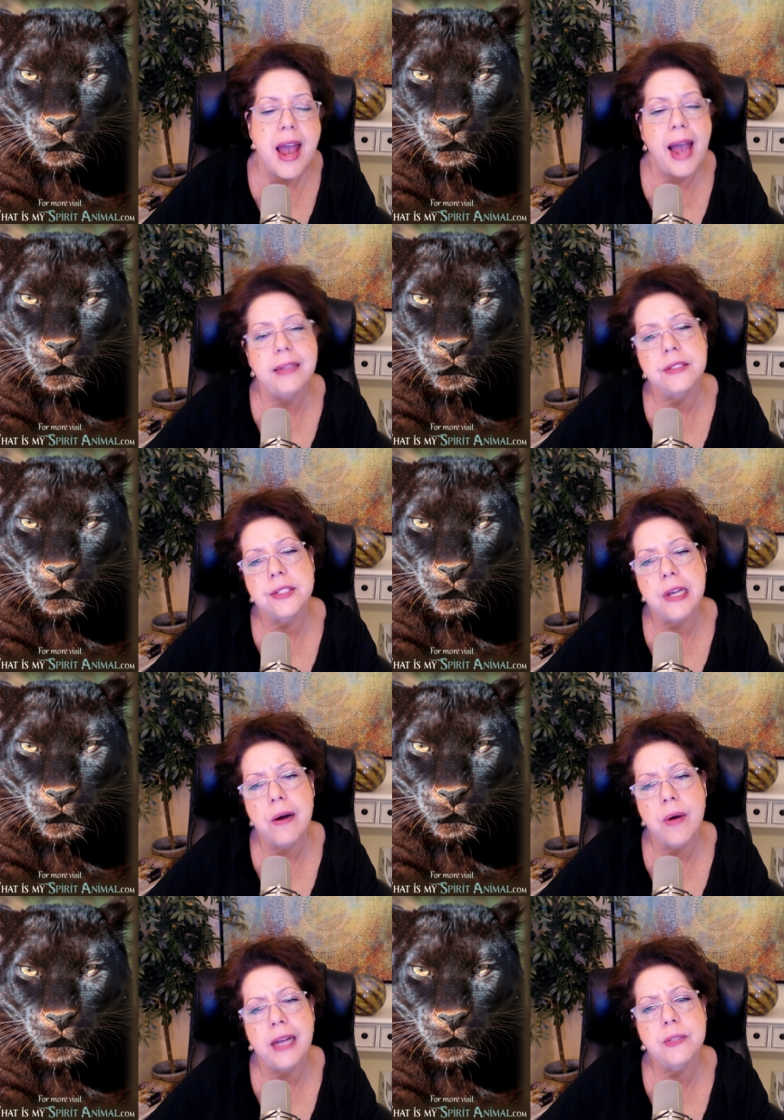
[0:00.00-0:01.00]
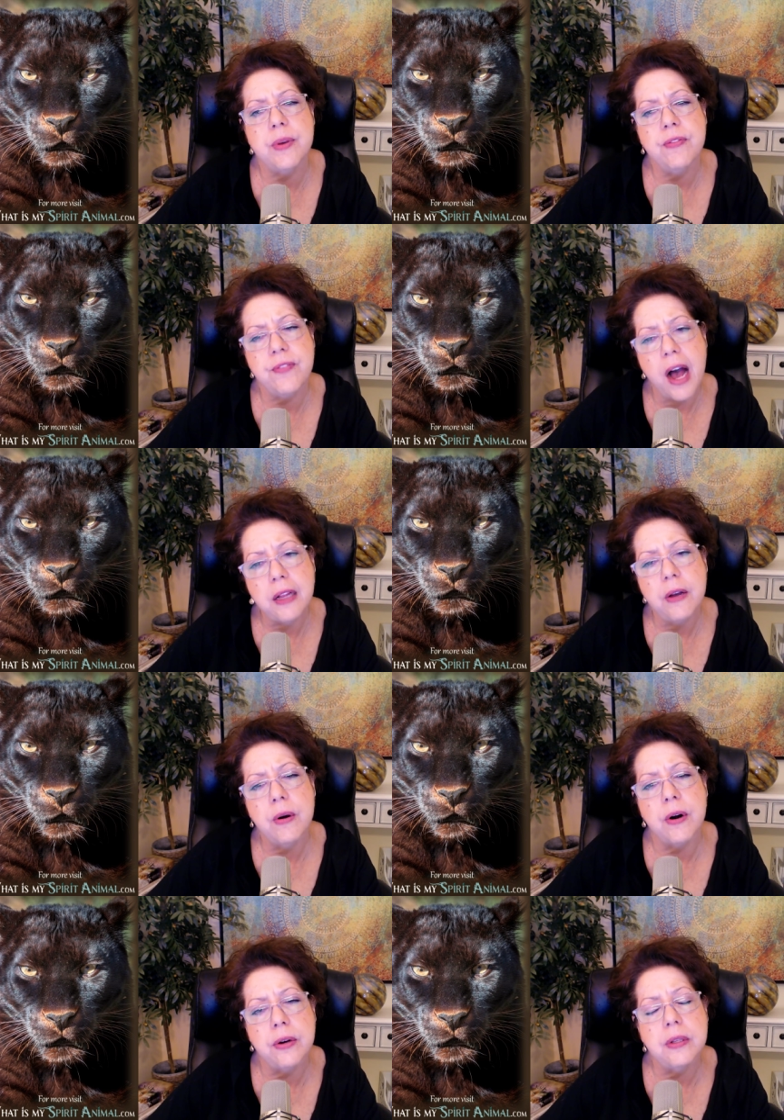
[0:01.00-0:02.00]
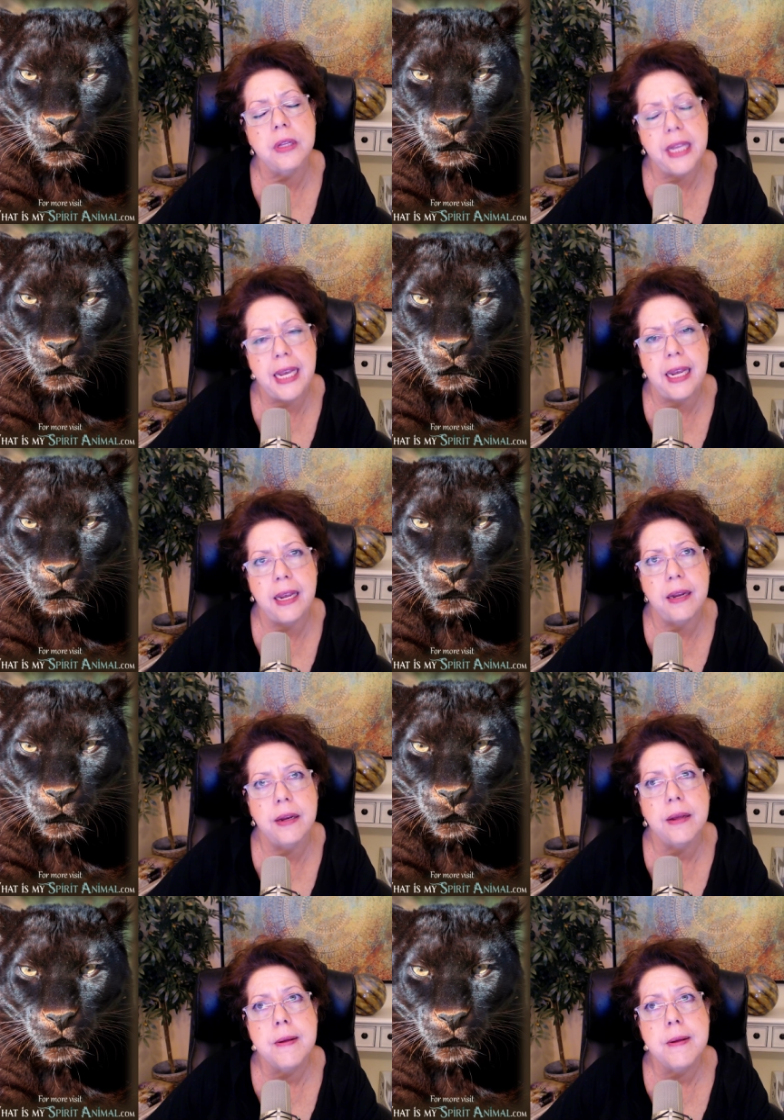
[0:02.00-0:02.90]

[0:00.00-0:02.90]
And so as we follow her lead,